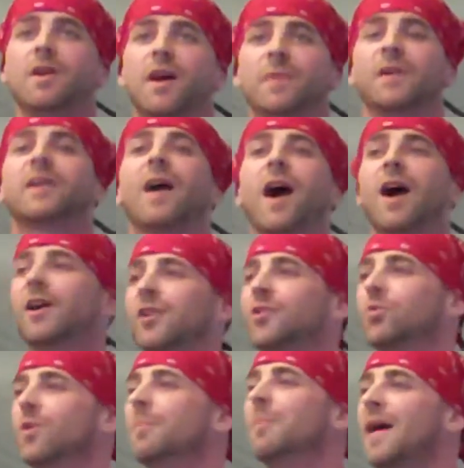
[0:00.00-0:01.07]
and the conquered
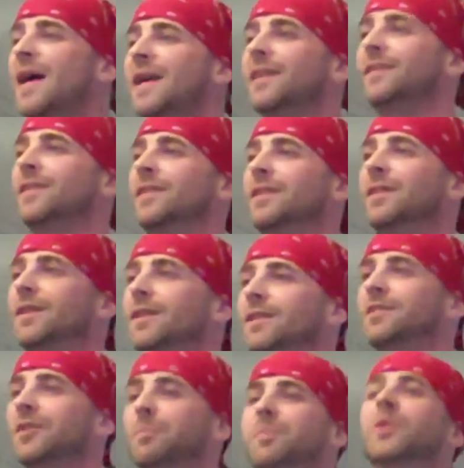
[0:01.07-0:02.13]
remain
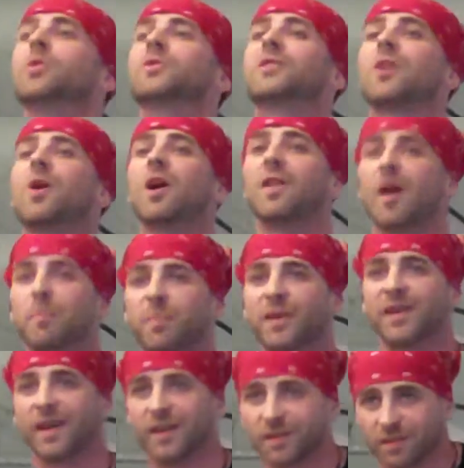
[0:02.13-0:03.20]
to build it all up
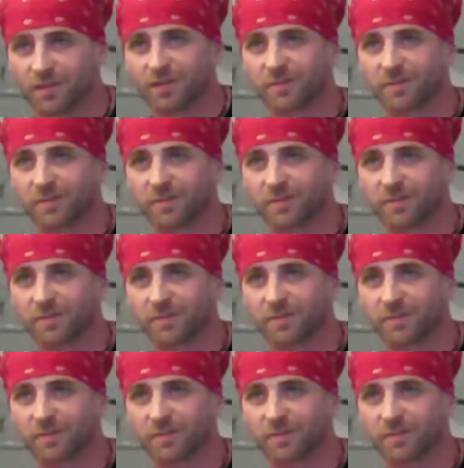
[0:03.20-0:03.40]
again.